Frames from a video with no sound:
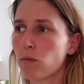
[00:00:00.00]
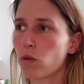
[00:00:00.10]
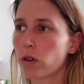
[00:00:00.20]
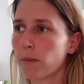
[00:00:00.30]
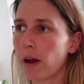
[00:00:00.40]

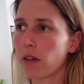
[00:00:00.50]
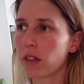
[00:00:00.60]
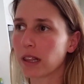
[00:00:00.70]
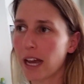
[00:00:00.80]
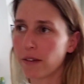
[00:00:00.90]
and more
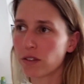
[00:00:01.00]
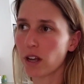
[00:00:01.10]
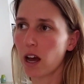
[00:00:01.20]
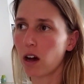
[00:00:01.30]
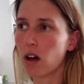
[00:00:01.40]
about the
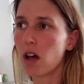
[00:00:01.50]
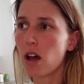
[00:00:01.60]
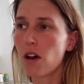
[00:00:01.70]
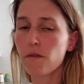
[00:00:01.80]
lifestyle,